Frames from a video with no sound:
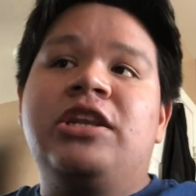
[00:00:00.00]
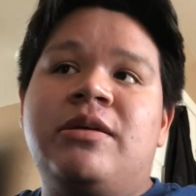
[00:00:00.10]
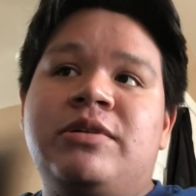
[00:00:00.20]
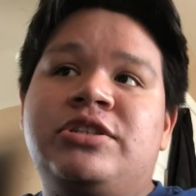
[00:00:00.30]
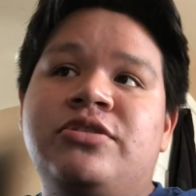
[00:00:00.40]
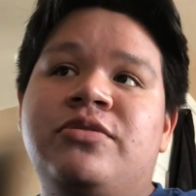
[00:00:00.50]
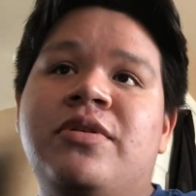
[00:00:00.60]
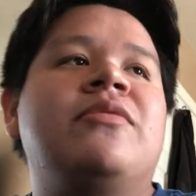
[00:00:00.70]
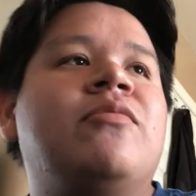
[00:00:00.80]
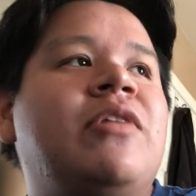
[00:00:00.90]
Number
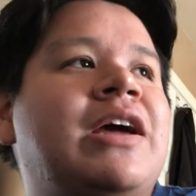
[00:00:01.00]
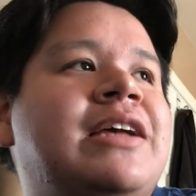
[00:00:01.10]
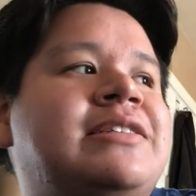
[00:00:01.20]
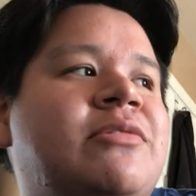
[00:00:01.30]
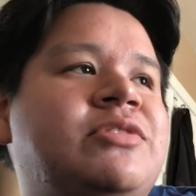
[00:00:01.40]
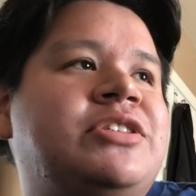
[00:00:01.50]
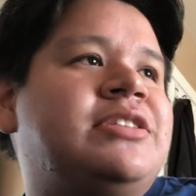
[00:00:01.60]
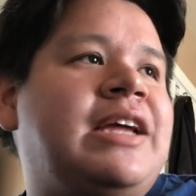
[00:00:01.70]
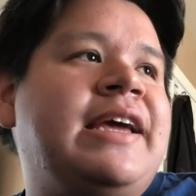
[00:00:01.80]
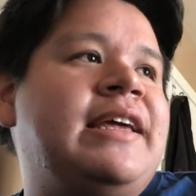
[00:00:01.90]
two, well, I guess that was
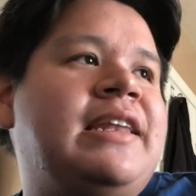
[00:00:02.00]
just it.